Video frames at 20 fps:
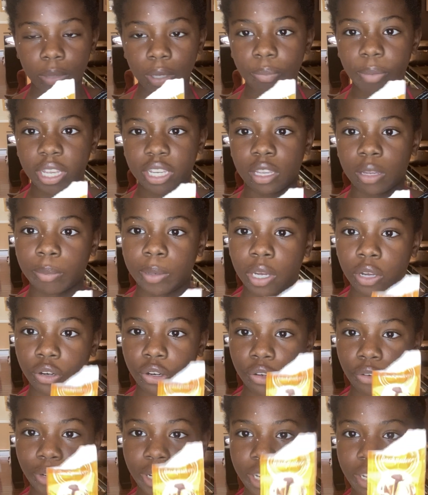baking powder
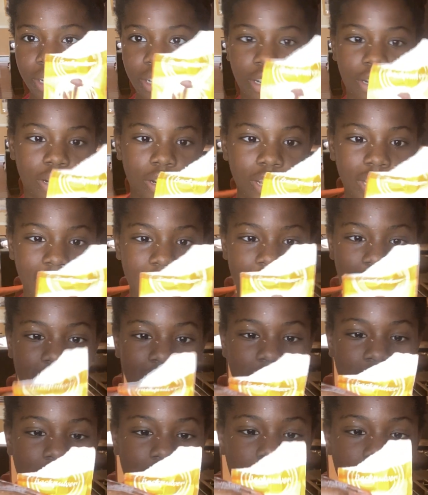right here. It
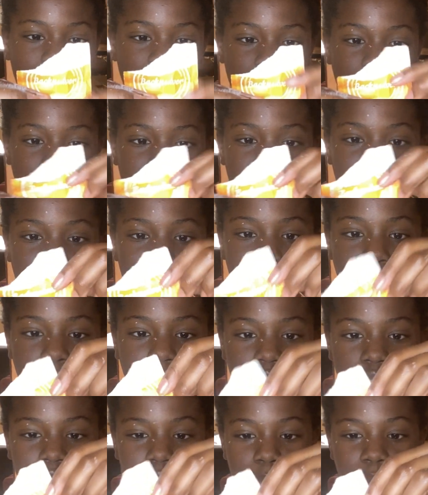is a
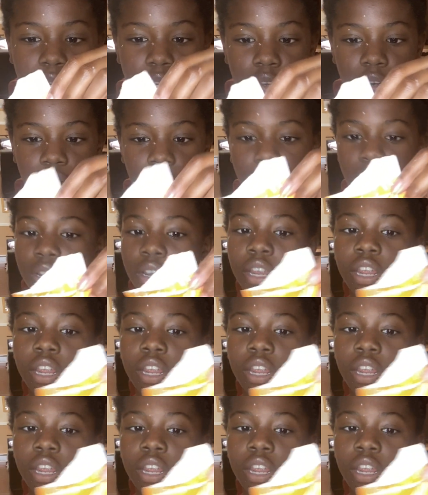baking powder.